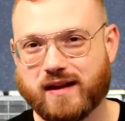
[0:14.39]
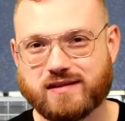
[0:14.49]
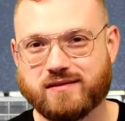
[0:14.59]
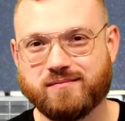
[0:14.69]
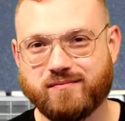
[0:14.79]

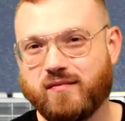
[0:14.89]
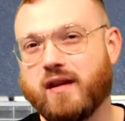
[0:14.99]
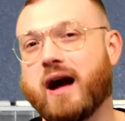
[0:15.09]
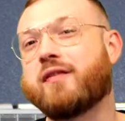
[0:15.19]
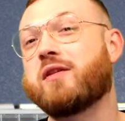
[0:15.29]
That's
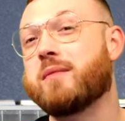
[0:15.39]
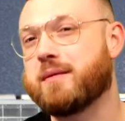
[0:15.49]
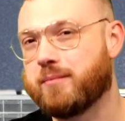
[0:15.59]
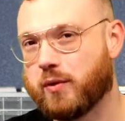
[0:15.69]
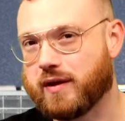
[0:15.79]
not the
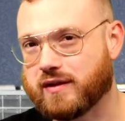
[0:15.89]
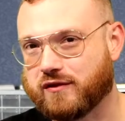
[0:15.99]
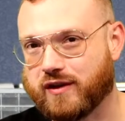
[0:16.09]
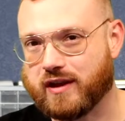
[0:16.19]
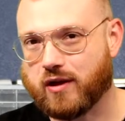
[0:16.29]
main point of
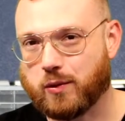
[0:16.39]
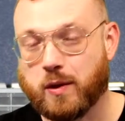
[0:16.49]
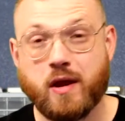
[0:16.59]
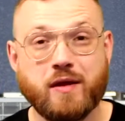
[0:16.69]
this video.